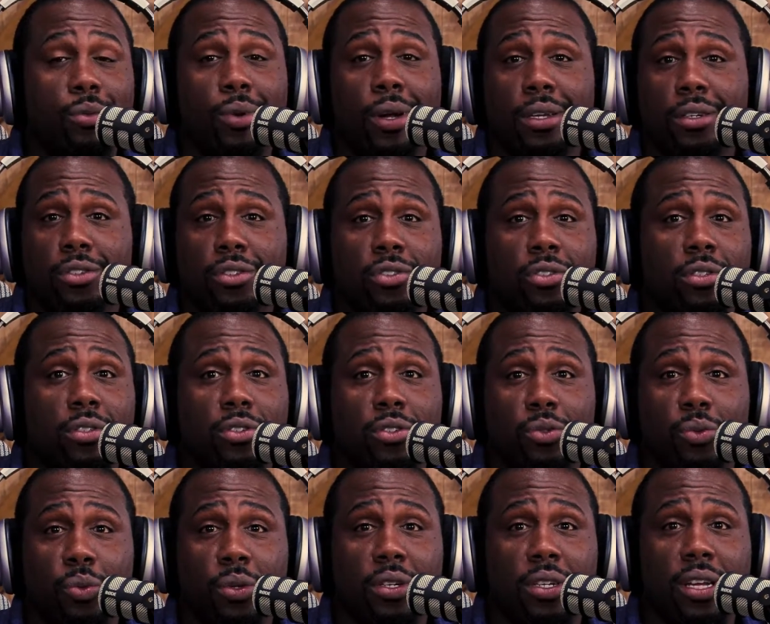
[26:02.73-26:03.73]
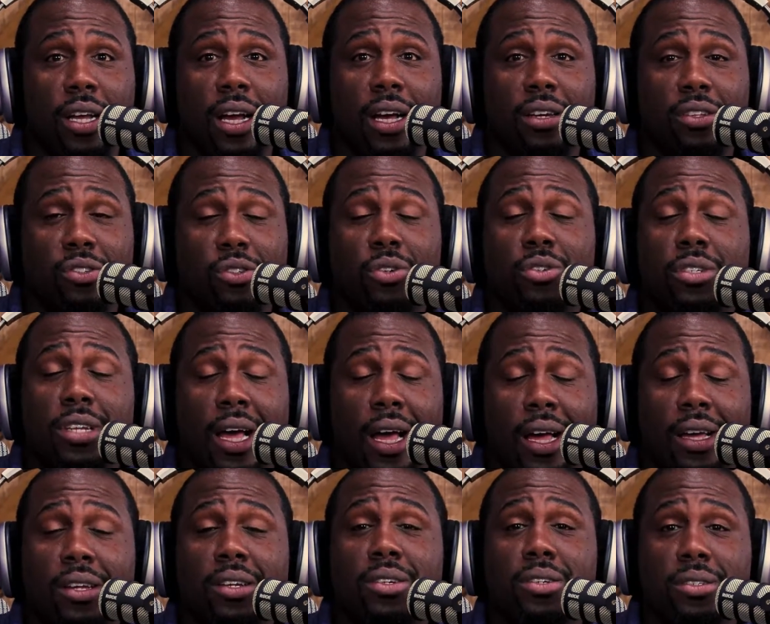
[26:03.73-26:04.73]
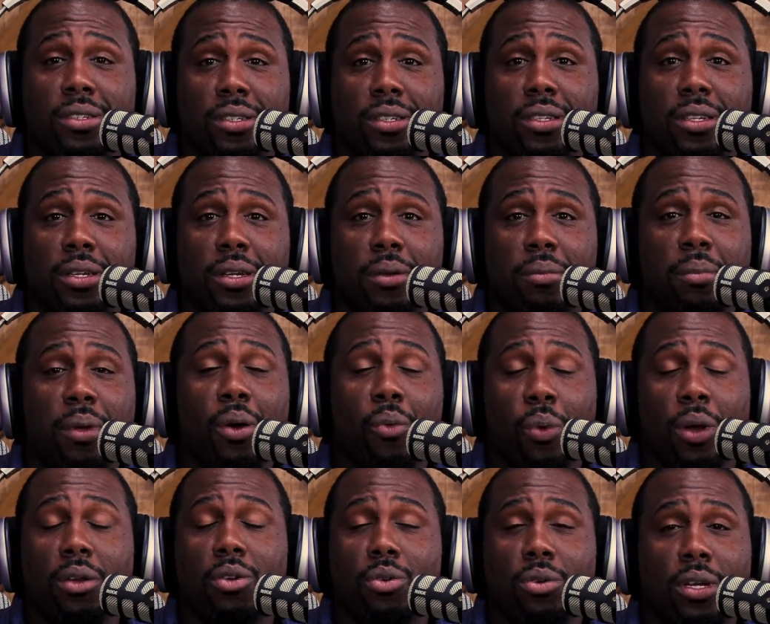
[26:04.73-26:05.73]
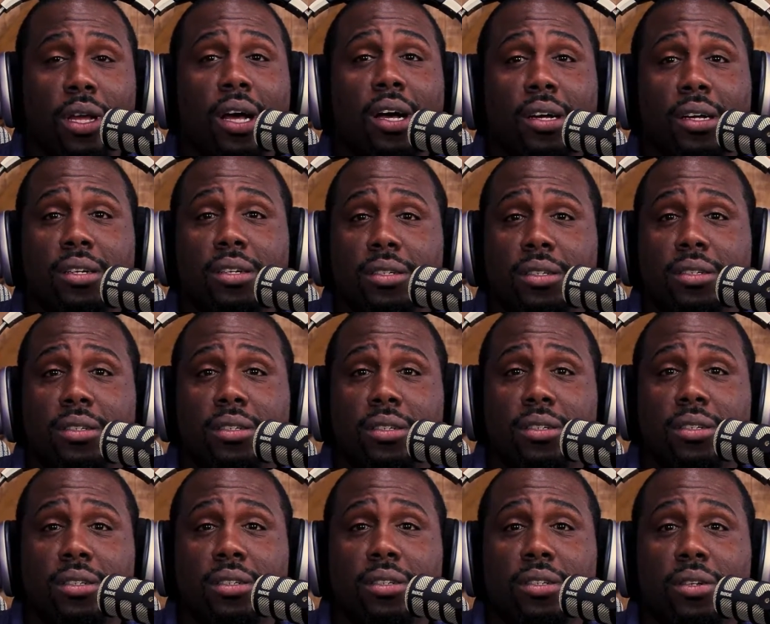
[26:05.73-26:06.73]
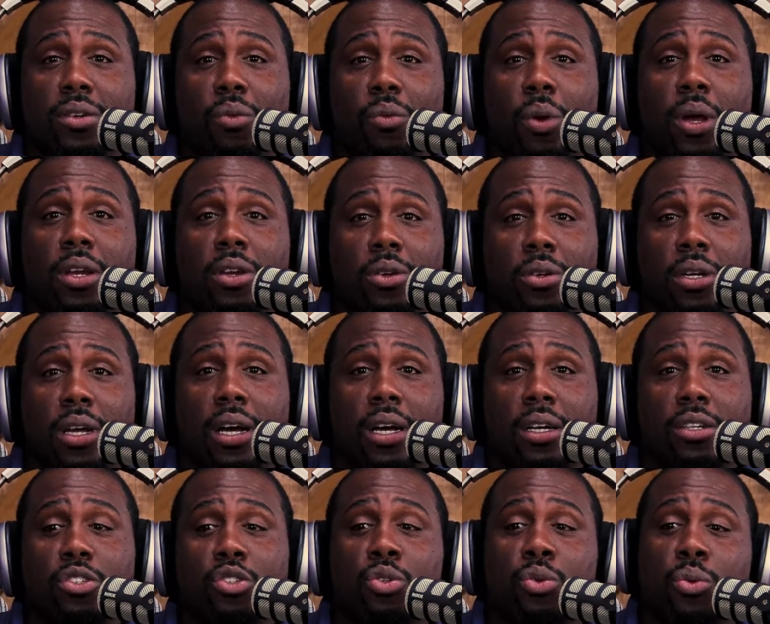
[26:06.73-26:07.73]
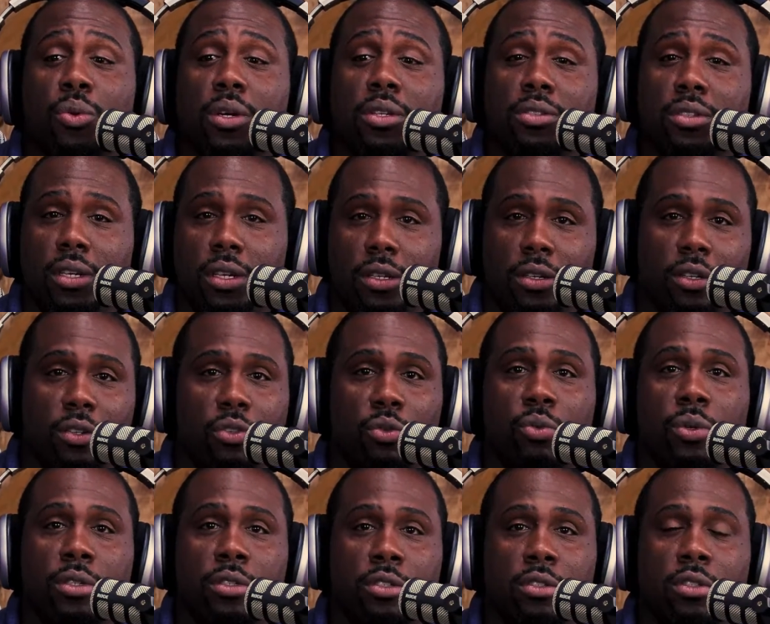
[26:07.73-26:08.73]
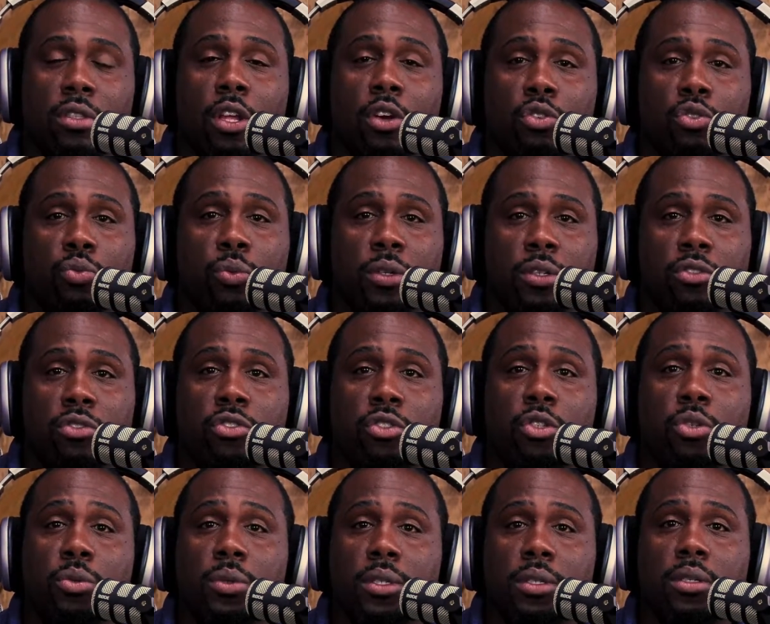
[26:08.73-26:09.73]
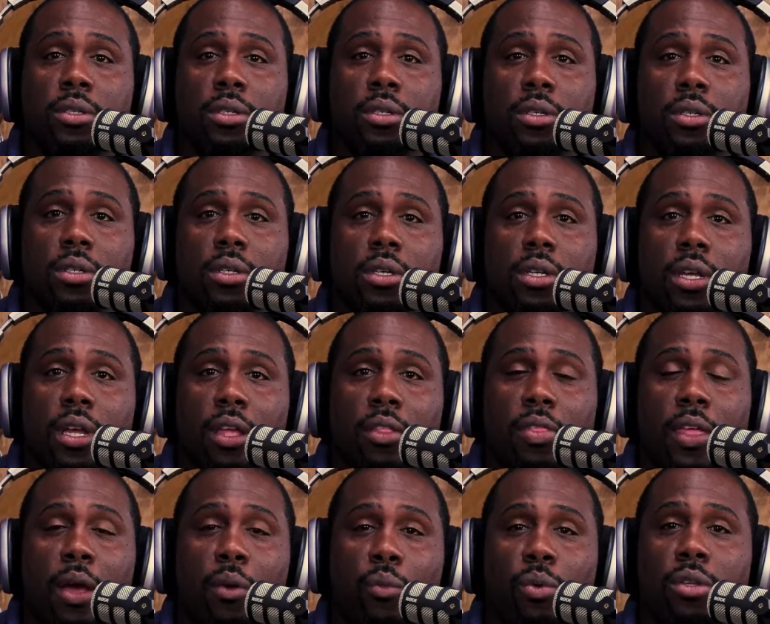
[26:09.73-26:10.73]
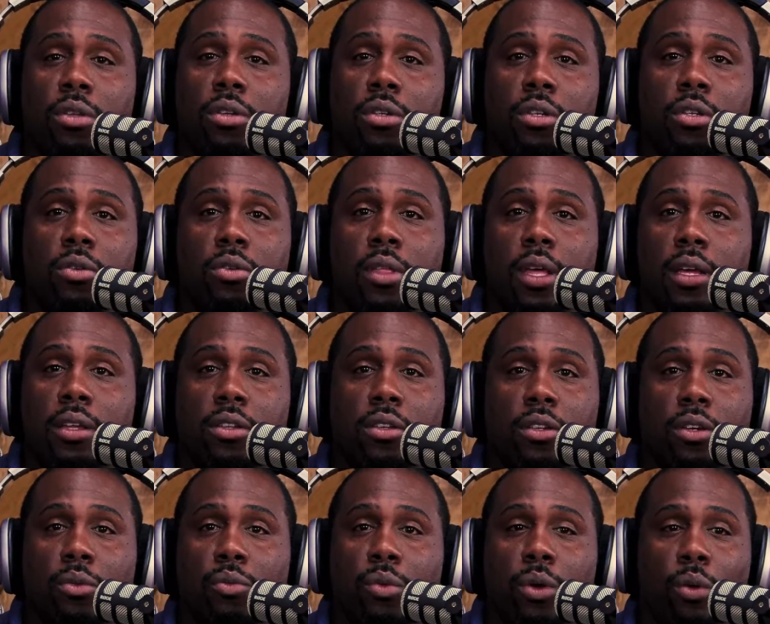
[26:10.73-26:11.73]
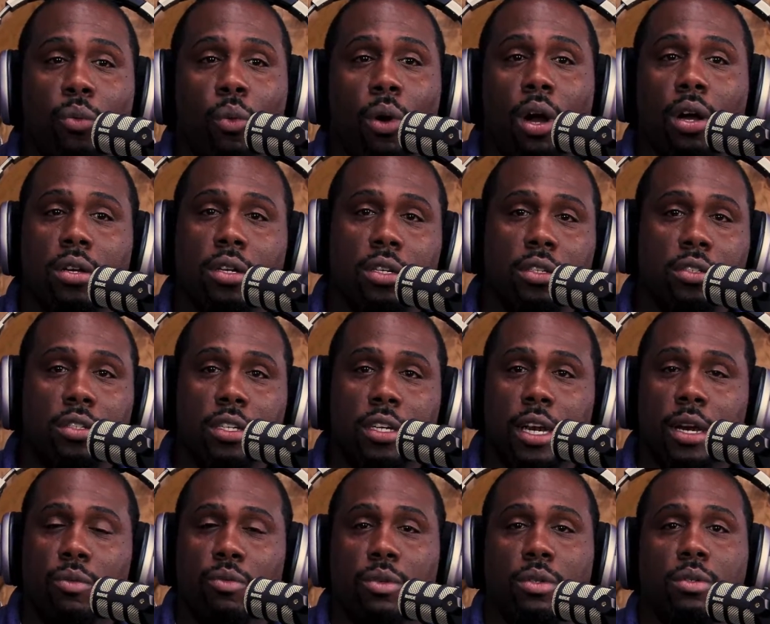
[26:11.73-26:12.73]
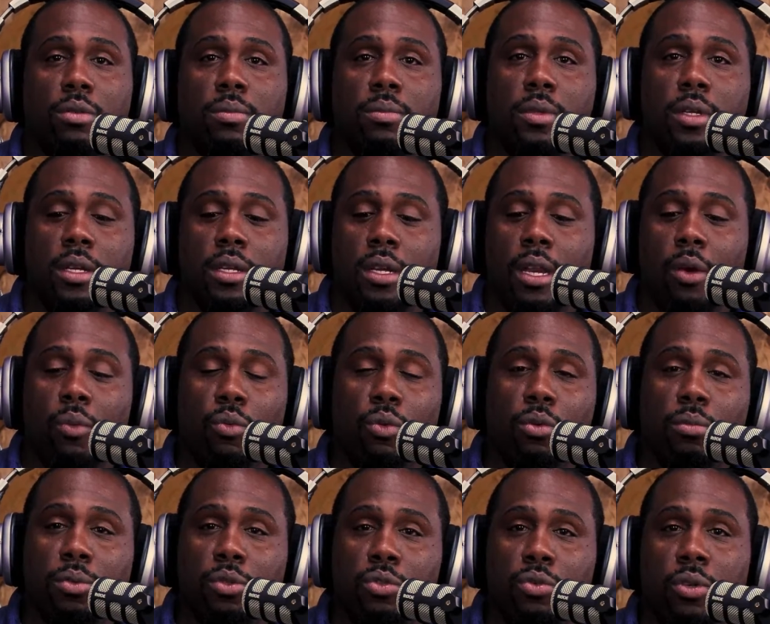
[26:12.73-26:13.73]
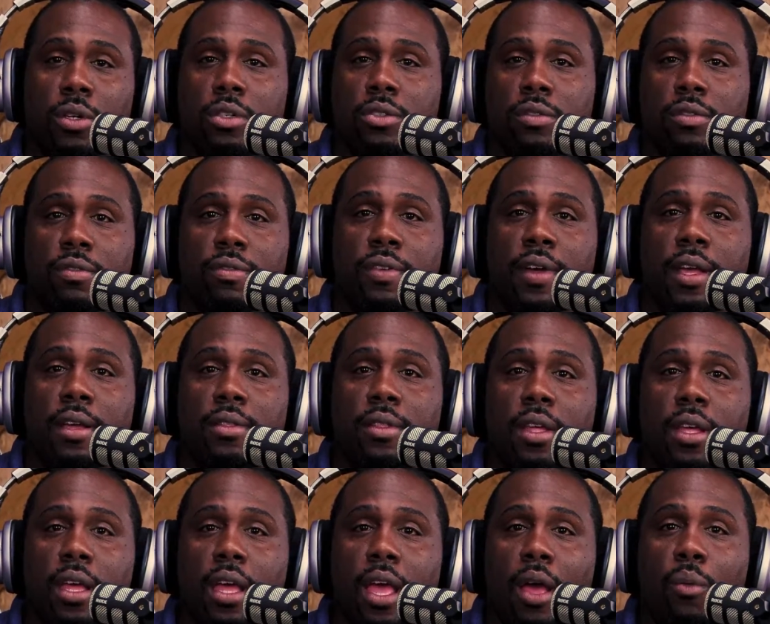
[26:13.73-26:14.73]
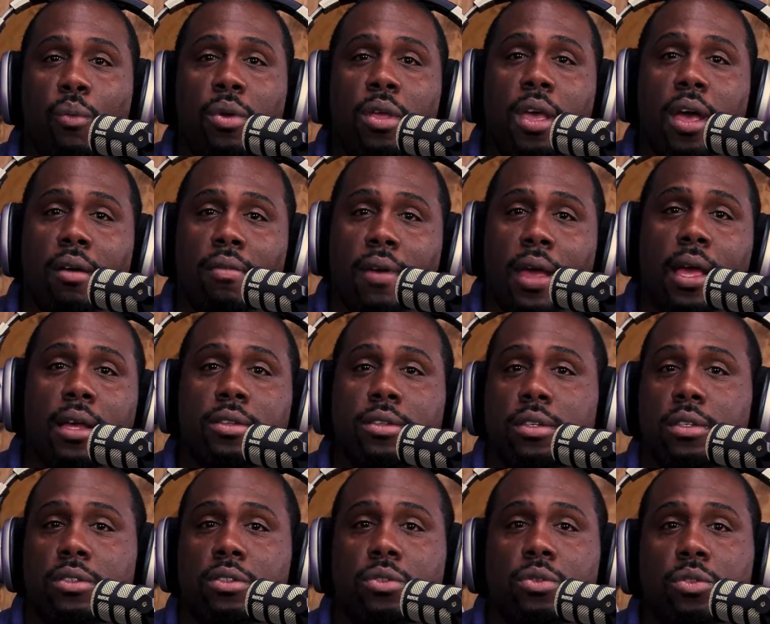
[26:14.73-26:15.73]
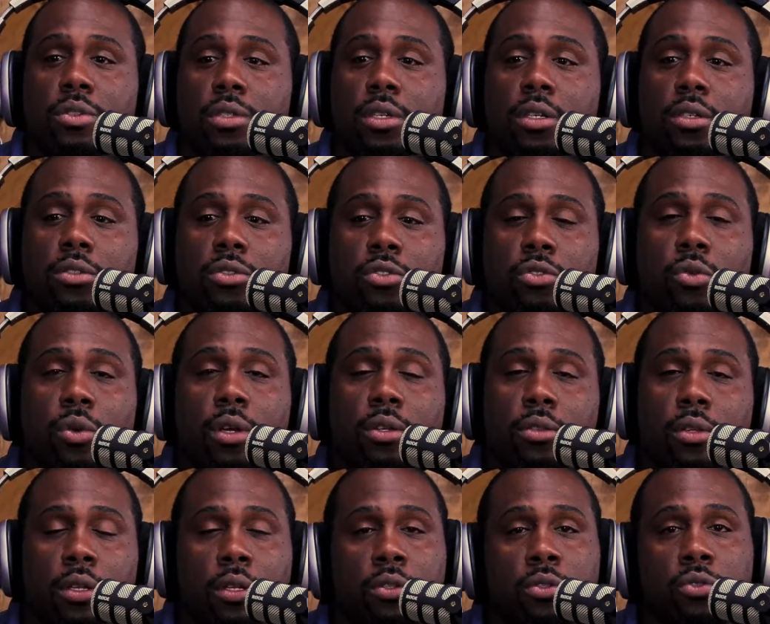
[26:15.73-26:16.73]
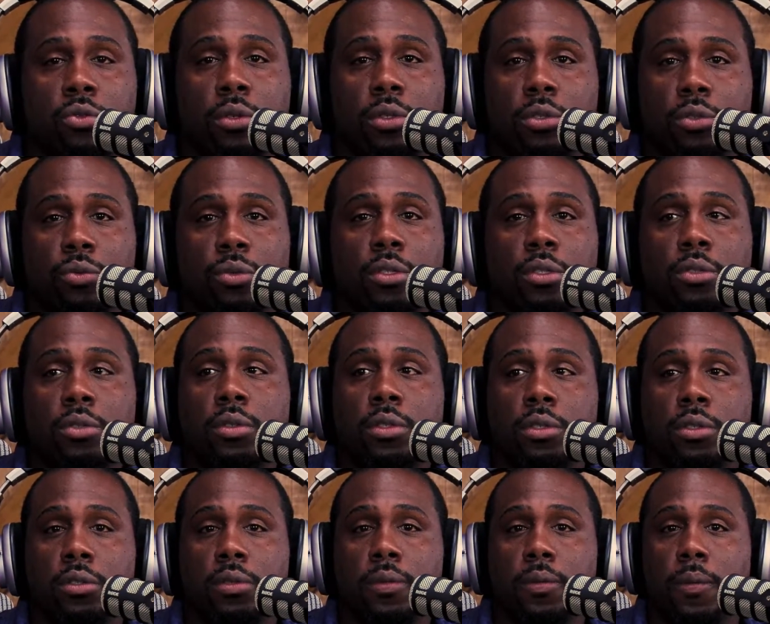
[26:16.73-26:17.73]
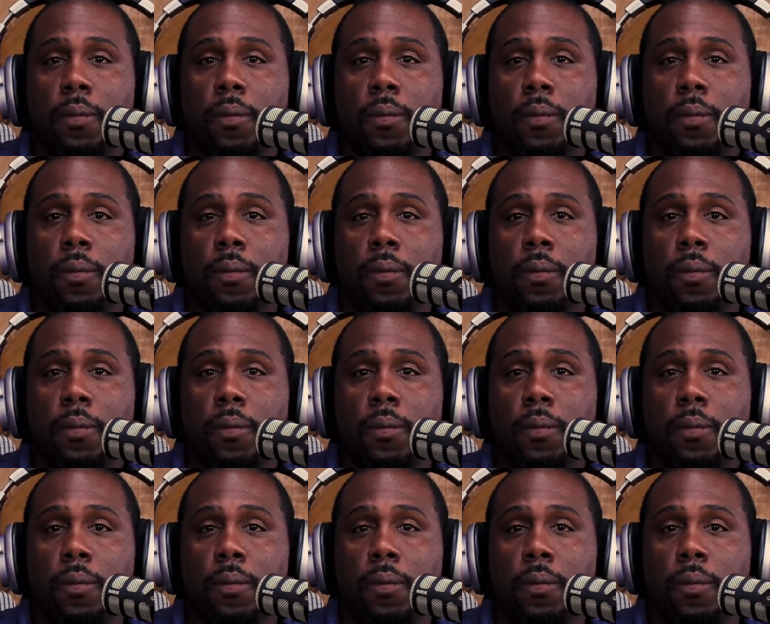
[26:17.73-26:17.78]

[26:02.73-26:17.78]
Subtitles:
you're right in the center of the will of God, and you're tired, man, wait on God. Wait on God. Trust that he knows what he's doing. And that when you do that, we're walking into that room of trust and faith, and we have access to his goodness, grace, and his strength to renew us.